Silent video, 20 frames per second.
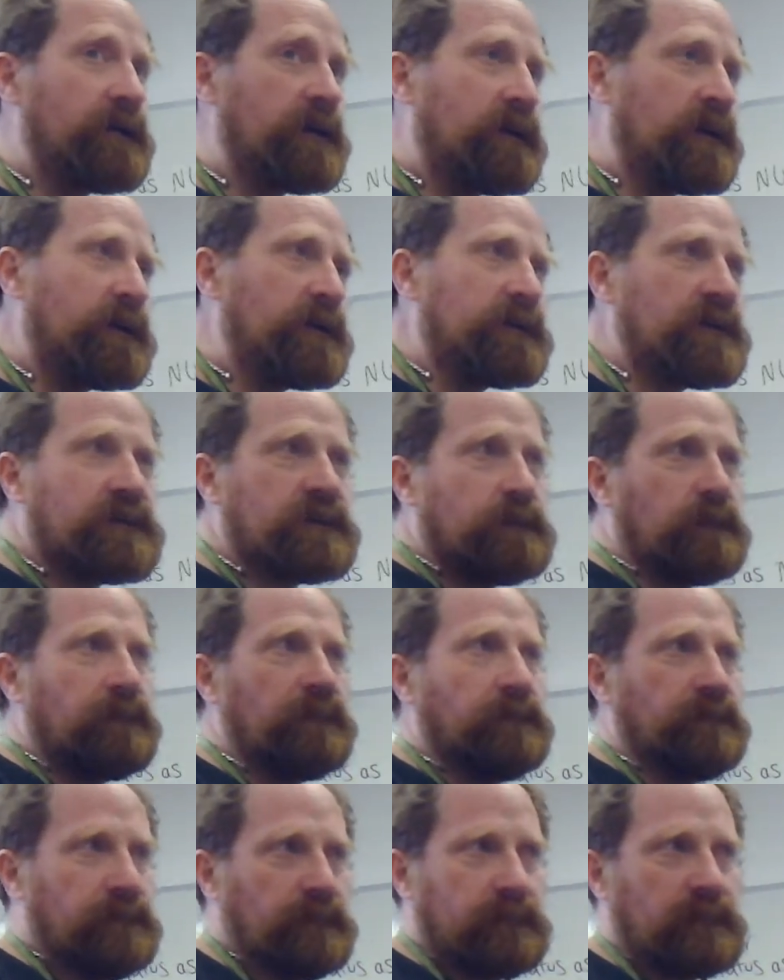That
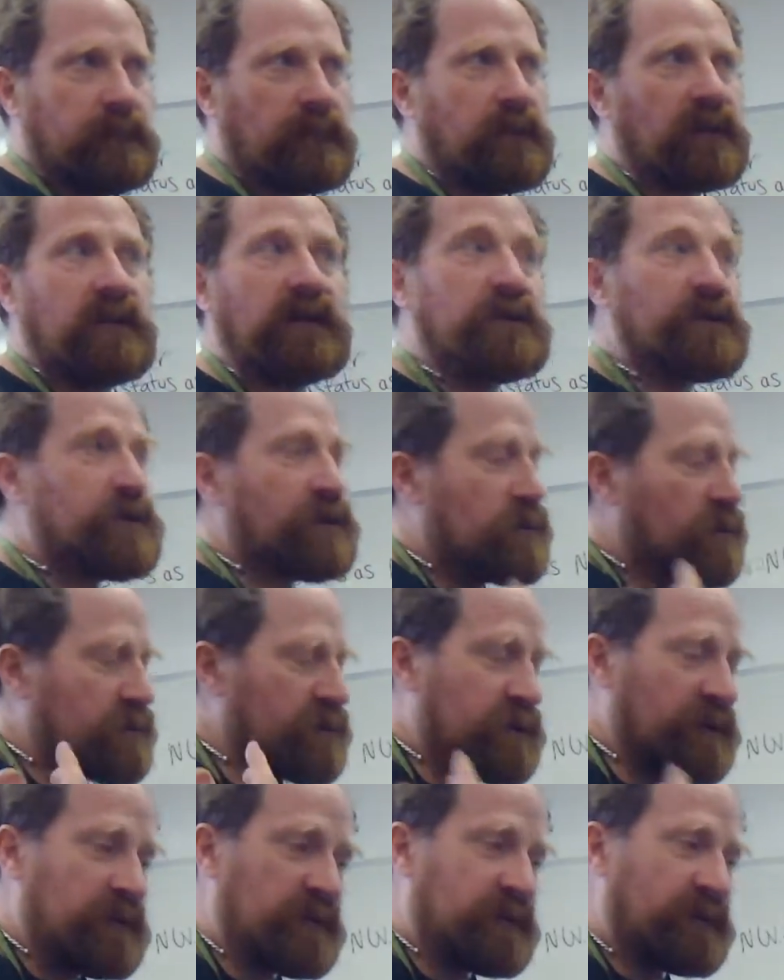the church
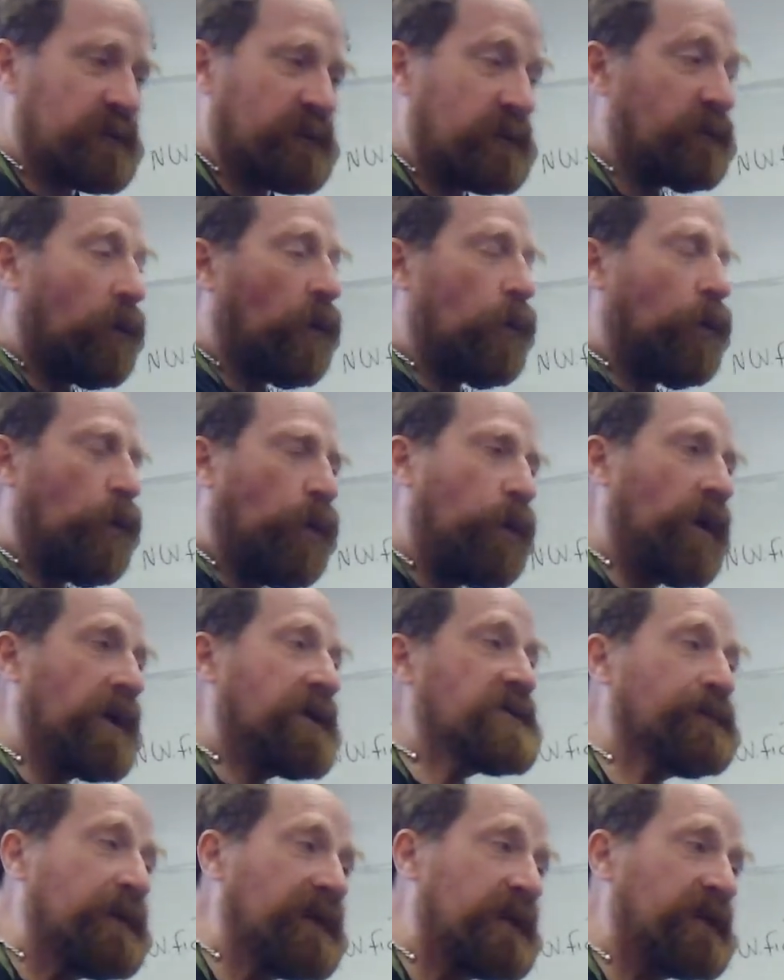has sort of
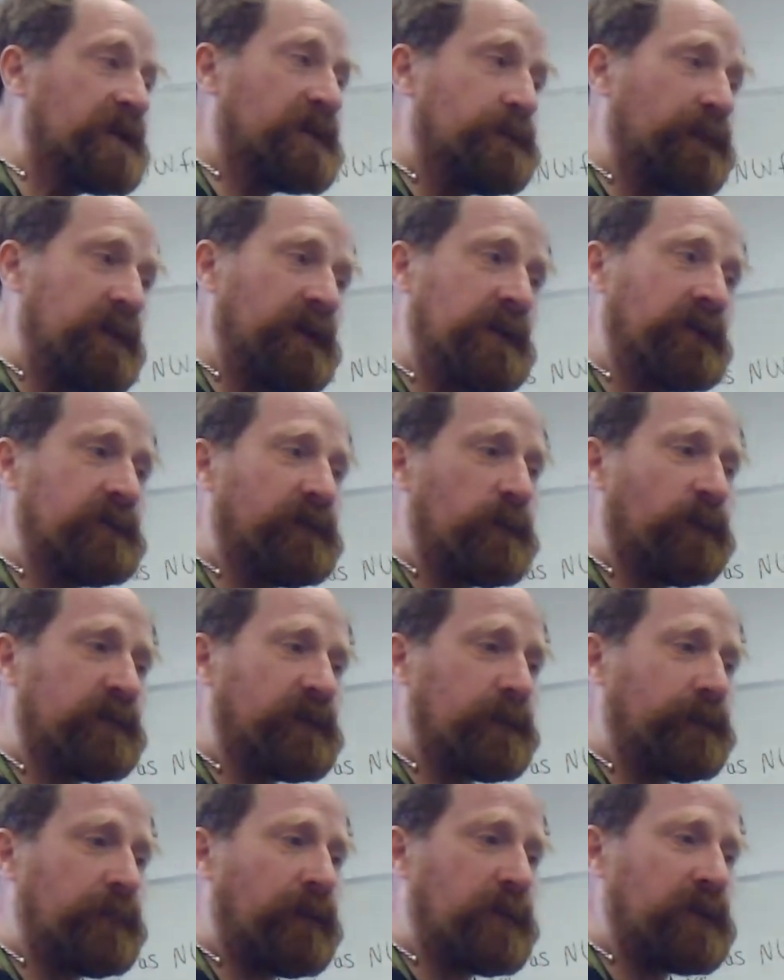always been intimately involved
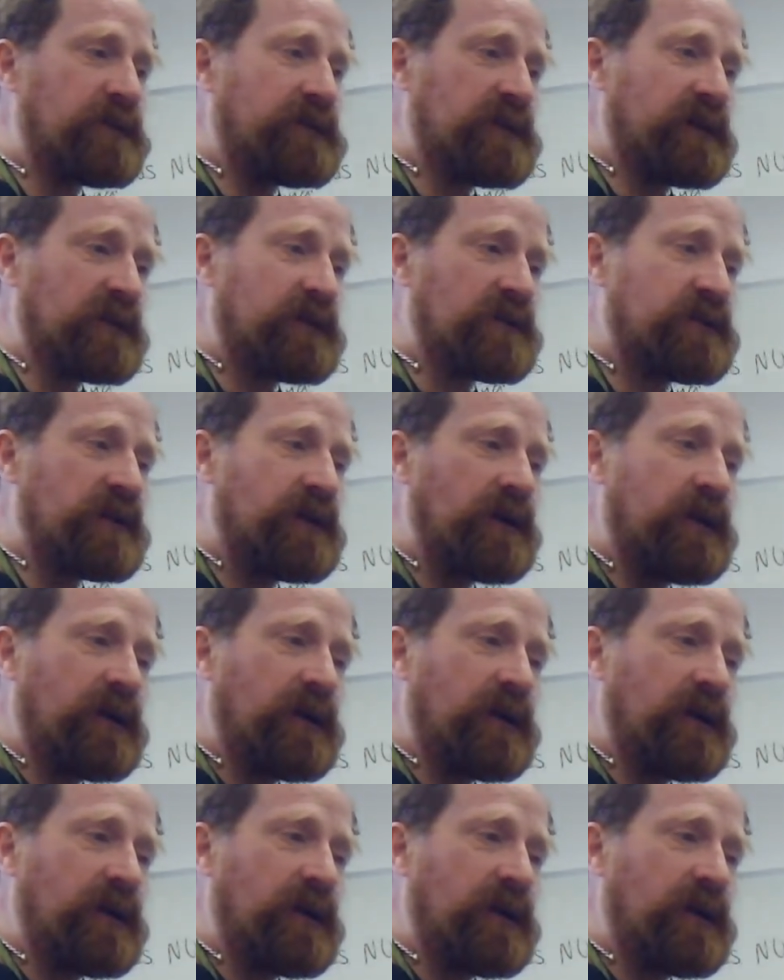in politics,